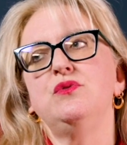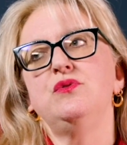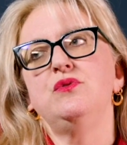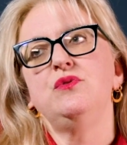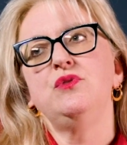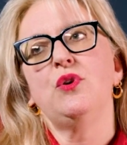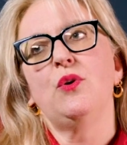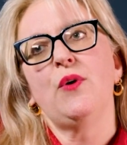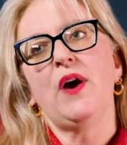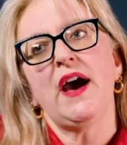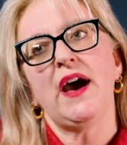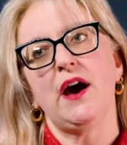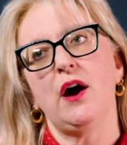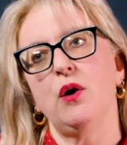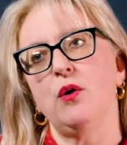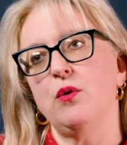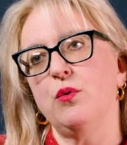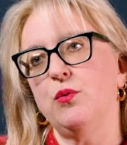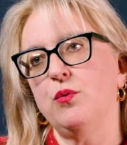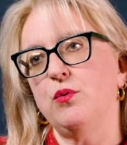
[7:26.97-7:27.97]
know
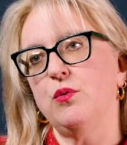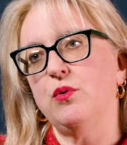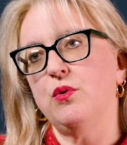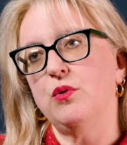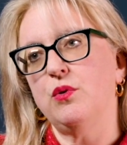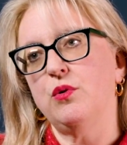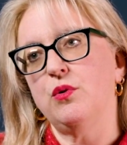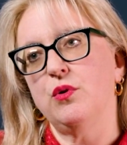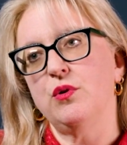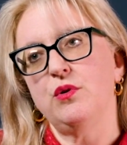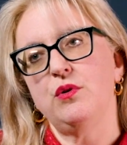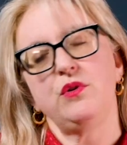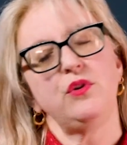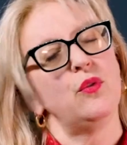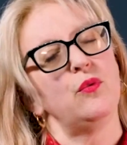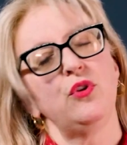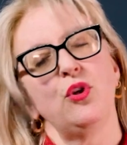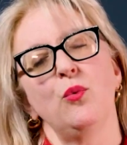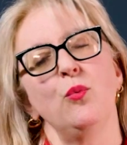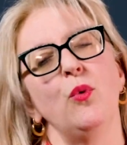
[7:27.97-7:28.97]
how or
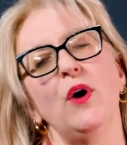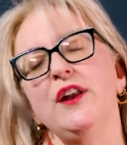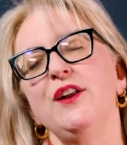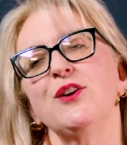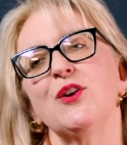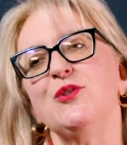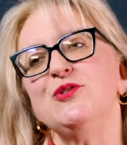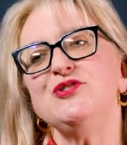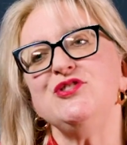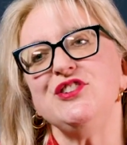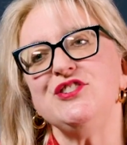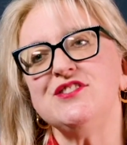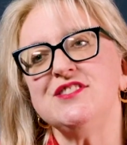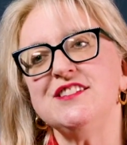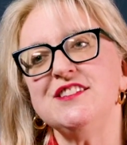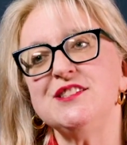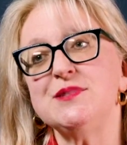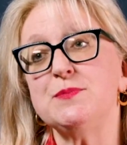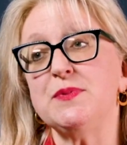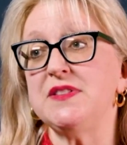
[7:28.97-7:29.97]
don't know what negotiation is,